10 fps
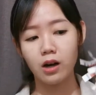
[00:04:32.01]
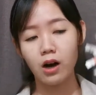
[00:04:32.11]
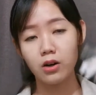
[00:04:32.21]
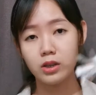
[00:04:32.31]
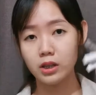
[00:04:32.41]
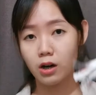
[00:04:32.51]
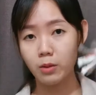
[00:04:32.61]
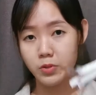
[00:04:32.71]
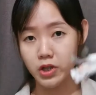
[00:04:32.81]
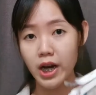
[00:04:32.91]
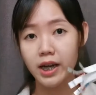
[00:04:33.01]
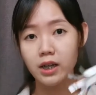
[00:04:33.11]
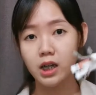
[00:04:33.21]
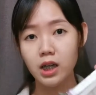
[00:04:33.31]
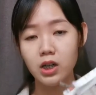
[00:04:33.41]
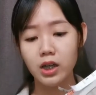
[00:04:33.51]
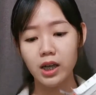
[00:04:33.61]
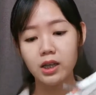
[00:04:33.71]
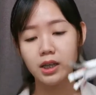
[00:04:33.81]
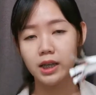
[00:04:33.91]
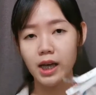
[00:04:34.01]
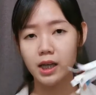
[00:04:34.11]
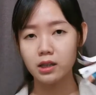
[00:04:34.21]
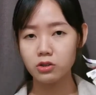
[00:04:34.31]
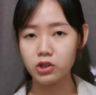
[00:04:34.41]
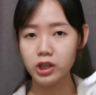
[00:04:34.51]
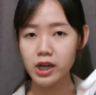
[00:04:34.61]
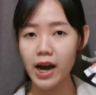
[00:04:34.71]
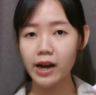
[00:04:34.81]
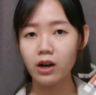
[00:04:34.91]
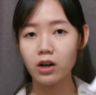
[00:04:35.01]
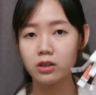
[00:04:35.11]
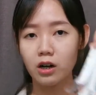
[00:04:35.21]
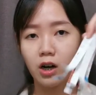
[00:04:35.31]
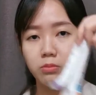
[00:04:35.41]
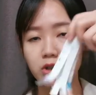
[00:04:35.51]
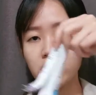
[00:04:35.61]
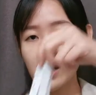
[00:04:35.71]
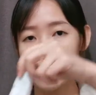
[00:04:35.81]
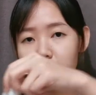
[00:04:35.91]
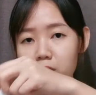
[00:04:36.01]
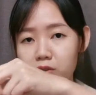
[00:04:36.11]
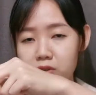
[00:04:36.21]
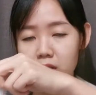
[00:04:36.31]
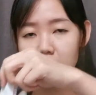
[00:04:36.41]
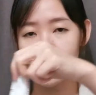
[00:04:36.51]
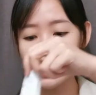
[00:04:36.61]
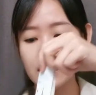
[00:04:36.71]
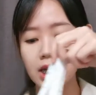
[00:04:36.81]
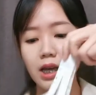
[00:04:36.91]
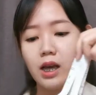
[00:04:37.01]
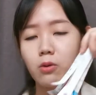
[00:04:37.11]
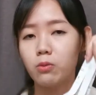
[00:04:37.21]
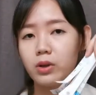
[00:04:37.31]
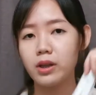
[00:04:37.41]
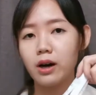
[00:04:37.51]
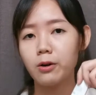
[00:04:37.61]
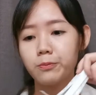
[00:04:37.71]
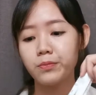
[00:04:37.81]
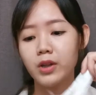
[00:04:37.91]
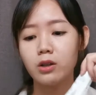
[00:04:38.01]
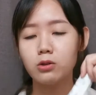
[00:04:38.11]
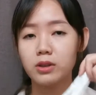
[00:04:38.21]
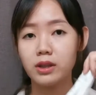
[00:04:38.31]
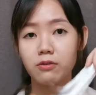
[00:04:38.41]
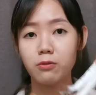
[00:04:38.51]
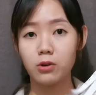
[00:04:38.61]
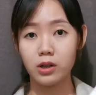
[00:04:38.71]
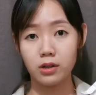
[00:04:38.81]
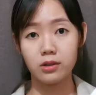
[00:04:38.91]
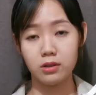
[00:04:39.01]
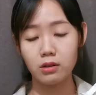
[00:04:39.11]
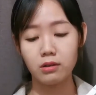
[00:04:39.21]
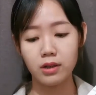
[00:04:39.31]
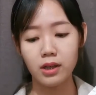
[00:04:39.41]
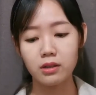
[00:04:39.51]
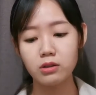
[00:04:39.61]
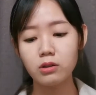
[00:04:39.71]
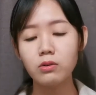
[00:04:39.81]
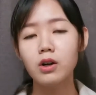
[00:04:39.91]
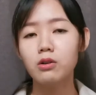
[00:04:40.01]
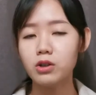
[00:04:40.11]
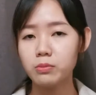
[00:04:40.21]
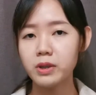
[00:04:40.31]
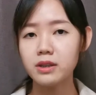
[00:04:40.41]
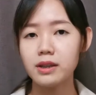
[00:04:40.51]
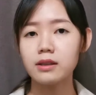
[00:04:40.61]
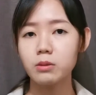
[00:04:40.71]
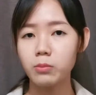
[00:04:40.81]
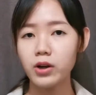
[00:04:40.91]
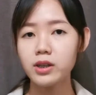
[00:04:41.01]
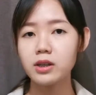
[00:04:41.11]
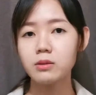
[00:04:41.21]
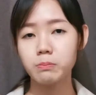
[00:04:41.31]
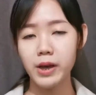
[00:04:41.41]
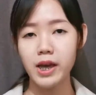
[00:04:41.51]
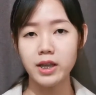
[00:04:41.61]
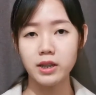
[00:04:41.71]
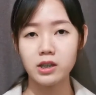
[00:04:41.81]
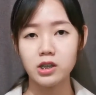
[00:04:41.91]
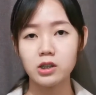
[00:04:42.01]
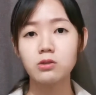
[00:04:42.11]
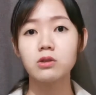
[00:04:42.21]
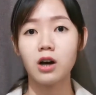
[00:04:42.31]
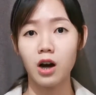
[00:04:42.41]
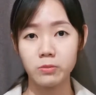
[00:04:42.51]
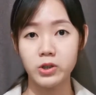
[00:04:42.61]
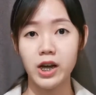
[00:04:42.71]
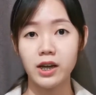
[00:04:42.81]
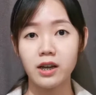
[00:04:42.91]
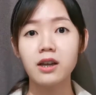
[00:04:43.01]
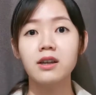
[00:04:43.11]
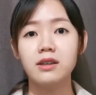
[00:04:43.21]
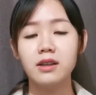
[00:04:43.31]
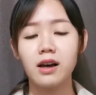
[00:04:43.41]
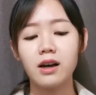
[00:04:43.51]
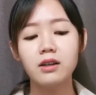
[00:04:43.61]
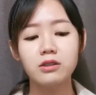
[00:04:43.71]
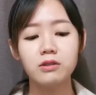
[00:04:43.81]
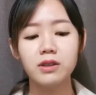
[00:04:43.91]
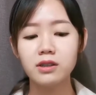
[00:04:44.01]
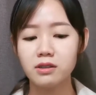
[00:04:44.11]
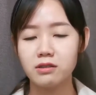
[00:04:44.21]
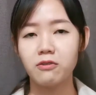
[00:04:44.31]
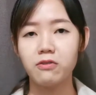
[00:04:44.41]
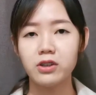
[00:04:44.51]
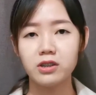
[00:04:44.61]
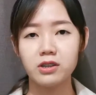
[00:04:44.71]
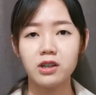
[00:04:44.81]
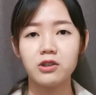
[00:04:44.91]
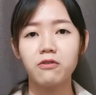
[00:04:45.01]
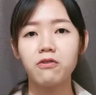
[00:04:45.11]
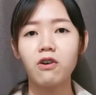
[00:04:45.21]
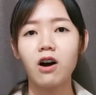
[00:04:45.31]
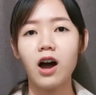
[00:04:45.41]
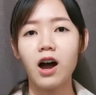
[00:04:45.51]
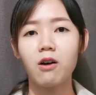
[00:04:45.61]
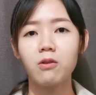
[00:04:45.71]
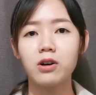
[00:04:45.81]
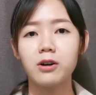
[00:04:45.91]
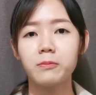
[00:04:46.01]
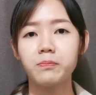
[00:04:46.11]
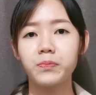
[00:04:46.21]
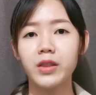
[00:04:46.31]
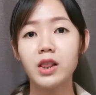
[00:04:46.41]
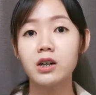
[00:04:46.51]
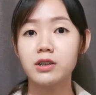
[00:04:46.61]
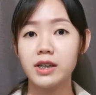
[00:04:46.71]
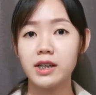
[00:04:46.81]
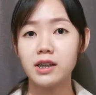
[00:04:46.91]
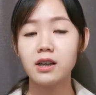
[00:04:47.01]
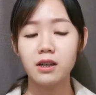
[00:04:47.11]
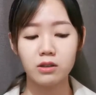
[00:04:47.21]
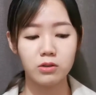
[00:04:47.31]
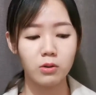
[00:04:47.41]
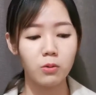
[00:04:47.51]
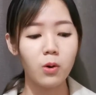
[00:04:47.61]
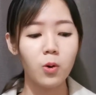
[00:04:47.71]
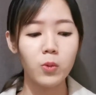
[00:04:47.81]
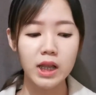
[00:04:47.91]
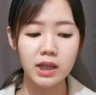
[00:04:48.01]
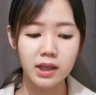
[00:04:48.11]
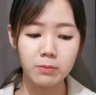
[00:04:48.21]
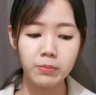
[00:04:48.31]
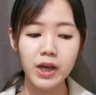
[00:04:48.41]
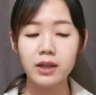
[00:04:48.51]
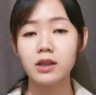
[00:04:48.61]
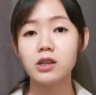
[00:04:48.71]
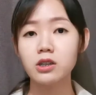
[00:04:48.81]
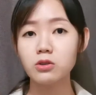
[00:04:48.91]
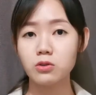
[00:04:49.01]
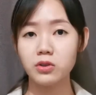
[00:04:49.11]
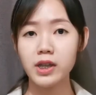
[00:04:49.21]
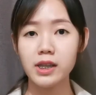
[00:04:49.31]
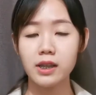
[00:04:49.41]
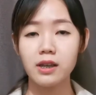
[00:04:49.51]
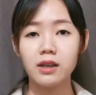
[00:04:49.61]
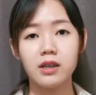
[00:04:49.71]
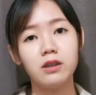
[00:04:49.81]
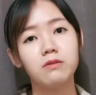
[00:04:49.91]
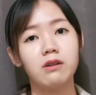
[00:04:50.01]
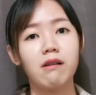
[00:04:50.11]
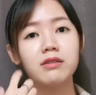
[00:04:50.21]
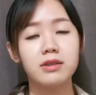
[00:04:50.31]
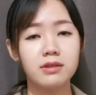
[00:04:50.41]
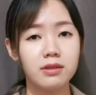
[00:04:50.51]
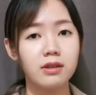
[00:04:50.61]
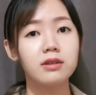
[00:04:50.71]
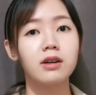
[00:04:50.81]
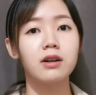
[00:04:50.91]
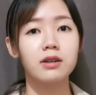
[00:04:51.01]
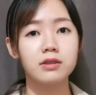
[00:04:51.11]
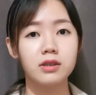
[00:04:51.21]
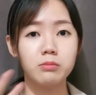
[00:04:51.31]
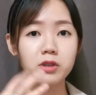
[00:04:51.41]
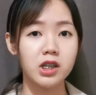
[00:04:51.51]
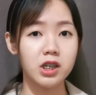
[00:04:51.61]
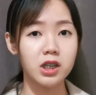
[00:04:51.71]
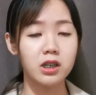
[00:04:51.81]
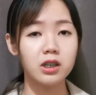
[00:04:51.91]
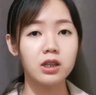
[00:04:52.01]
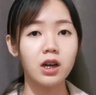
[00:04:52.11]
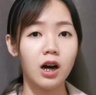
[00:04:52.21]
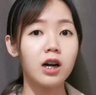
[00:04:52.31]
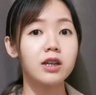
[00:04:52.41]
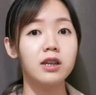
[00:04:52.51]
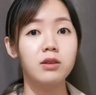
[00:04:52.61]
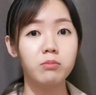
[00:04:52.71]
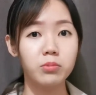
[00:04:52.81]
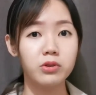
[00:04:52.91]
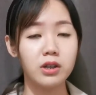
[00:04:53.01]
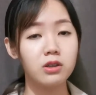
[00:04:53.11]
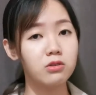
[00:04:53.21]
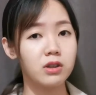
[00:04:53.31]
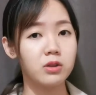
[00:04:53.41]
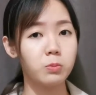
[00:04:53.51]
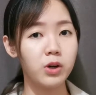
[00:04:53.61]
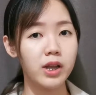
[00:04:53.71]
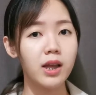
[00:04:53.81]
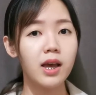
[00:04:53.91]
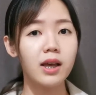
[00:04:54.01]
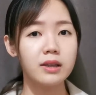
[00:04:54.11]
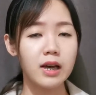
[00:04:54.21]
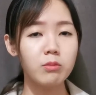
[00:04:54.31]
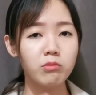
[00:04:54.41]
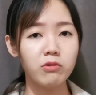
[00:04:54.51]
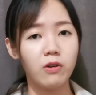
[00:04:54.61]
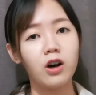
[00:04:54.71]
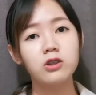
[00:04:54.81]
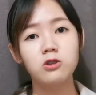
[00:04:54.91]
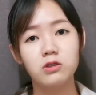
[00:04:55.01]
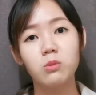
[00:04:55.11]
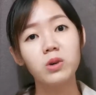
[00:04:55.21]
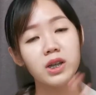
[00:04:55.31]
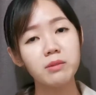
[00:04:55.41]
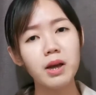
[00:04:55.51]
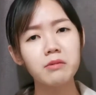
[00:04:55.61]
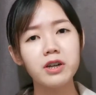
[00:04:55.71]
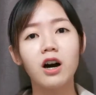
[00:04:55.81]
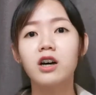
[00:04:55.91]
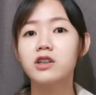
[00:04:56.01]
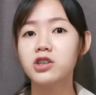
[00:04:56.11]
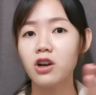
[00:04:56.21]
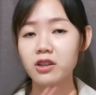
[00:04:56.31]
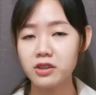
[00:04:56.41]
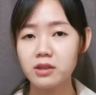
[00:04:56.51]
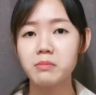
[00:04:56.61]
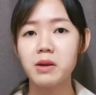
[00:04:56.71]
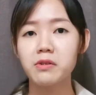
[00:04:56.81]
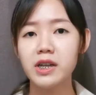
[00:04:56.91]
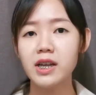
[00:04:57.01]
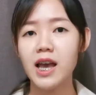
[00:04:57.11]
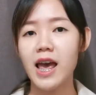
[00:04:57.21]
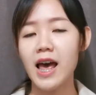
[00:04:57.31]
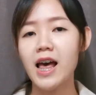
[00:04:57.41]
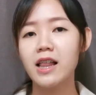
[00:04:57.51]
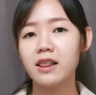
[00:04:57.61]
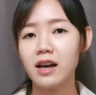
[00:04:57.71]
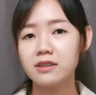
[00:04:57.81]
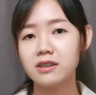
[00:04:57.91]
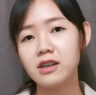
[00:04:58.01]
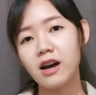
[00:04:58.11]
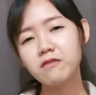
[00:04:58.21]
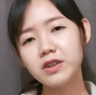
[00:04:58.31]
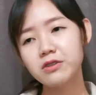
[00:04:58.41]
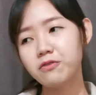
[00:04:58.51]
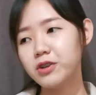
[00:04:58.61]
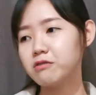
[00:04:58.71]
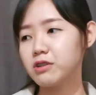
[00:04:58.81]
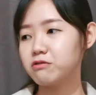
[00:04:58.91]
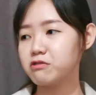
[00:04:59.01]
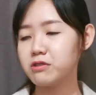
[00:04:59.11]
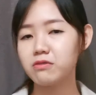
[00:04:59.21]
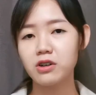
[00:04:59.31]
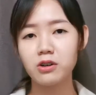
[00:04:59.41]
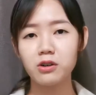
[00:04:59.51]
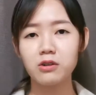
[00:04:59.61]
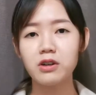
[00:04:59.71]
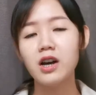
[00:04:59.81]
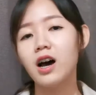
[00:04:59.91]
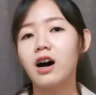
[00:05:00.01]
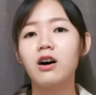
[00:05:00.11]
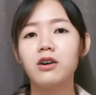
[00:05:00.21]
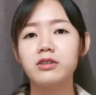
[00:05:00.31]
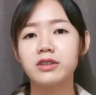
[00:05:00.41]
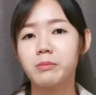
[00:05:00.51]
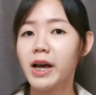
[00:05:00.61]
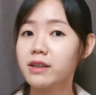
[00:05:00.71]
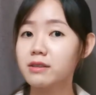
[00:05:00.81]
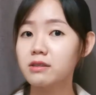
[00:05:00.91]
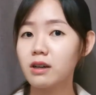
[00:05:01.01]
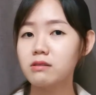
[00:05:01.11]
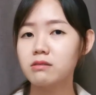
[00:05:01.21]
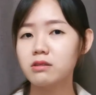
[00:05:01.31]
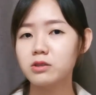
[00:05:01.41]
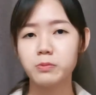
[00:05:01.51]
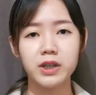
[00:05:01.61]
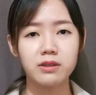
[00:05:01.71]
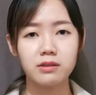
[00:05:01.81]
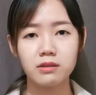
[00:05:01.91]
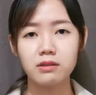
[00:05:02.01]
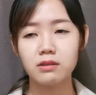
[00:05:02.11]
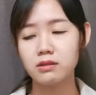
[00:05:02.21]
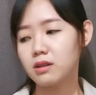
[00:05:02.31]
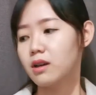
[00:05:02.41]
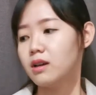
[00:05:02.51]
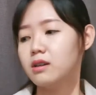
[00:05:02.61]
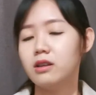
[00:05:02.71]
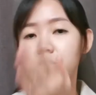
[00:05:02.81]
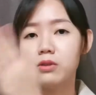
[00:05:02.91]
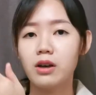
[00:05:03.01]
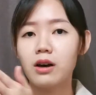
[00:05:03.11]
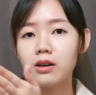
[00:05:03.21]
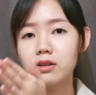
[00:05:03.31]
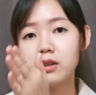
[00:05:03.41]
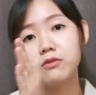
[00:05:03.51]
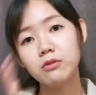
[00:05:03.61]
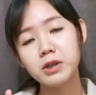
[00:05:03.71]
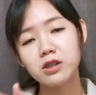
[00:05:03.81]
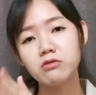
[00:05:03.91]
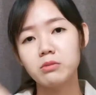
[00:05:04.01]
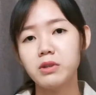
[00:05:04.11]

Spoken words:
on the object. Okay, he can track on the object visually without losing focus. Okay, so which means that the boy pay attention to the object. Yeah, so this is the first stage for our learning. So when he pay attention to it, he will register the stimulation or the input into his brain, then move on to the working memory or the short-term memory, and lastly, after few retrieval or some exercises practices, the information will